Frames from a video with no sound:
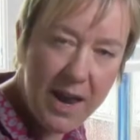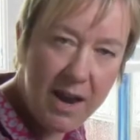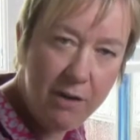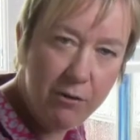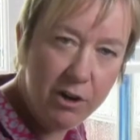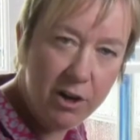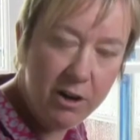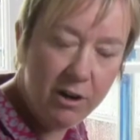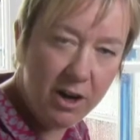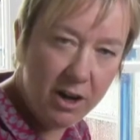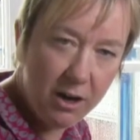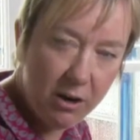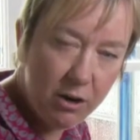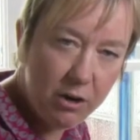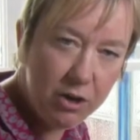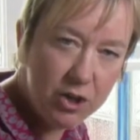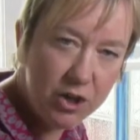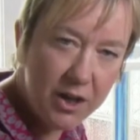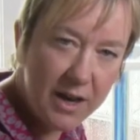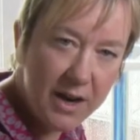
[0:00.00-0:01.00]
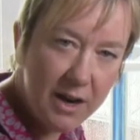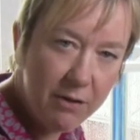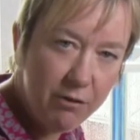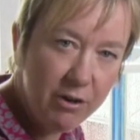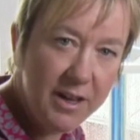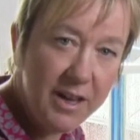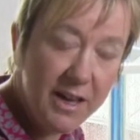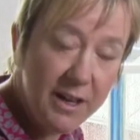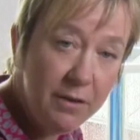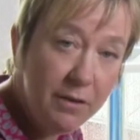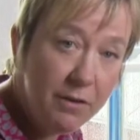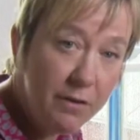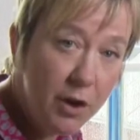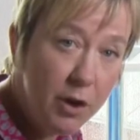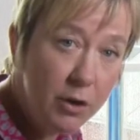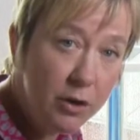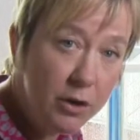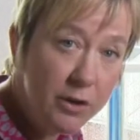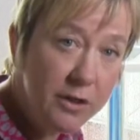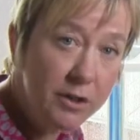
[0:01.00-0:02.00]
area, a larger area in
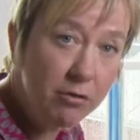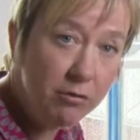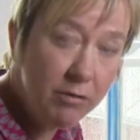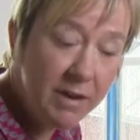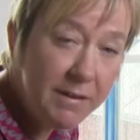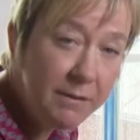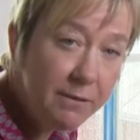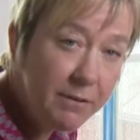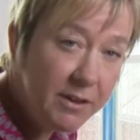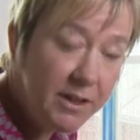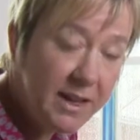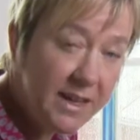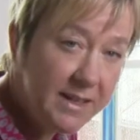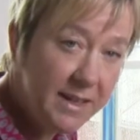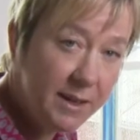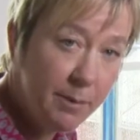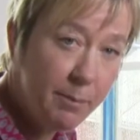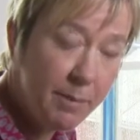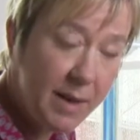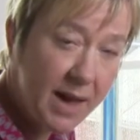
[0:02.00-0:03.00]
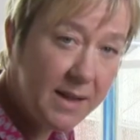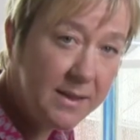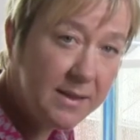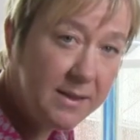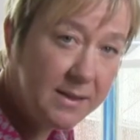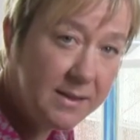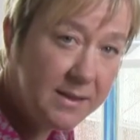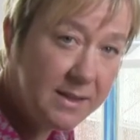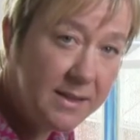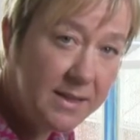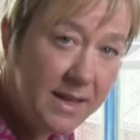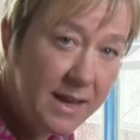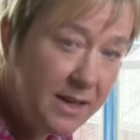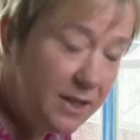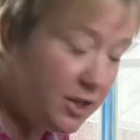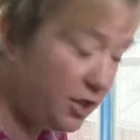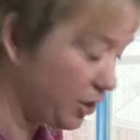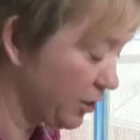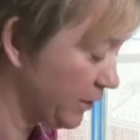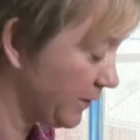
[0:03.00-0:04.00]
focus, great for getting patterns and
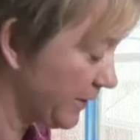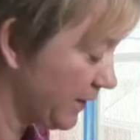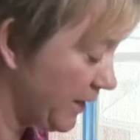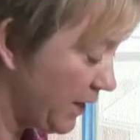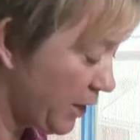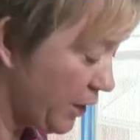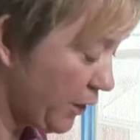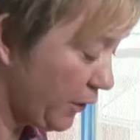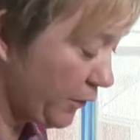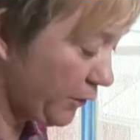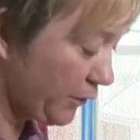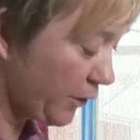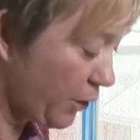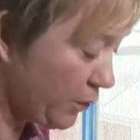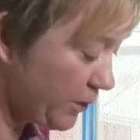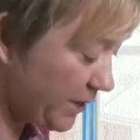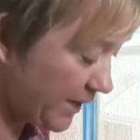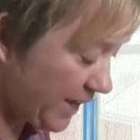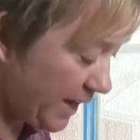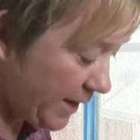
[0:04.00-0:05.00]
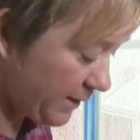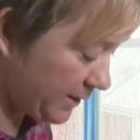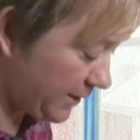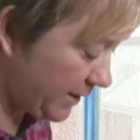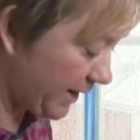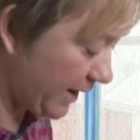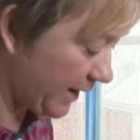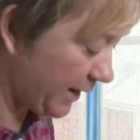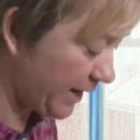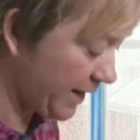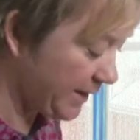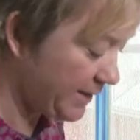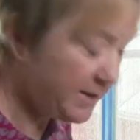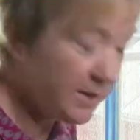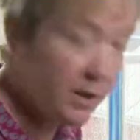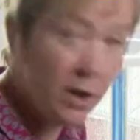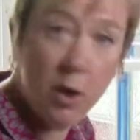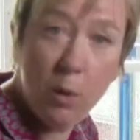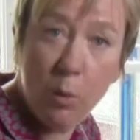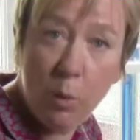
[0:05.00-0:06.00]
textures. So to get to that
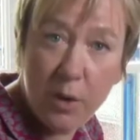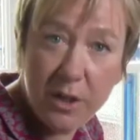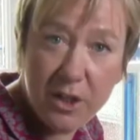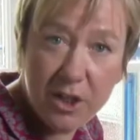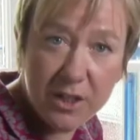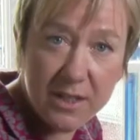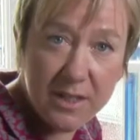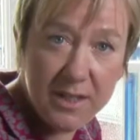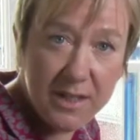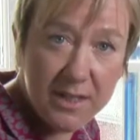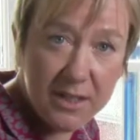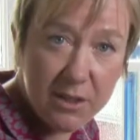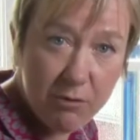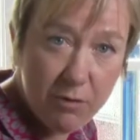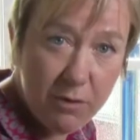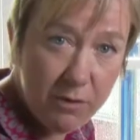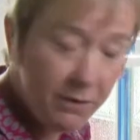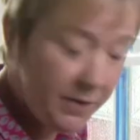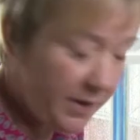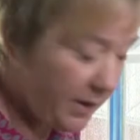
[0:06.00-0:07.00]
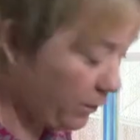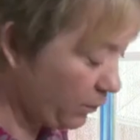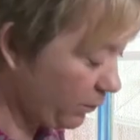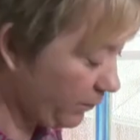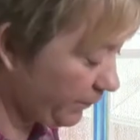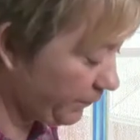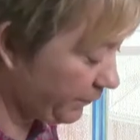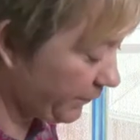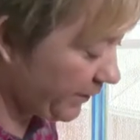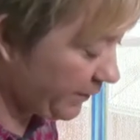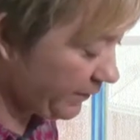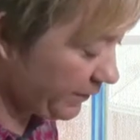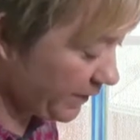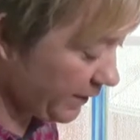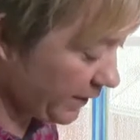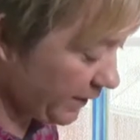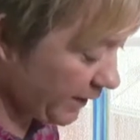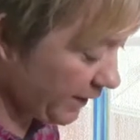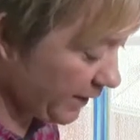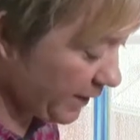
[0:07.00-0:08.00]
lens, we just need to reveal
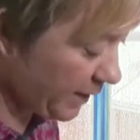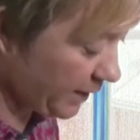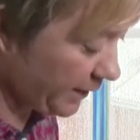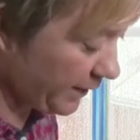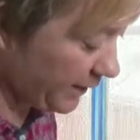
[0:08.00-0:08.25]
the uh,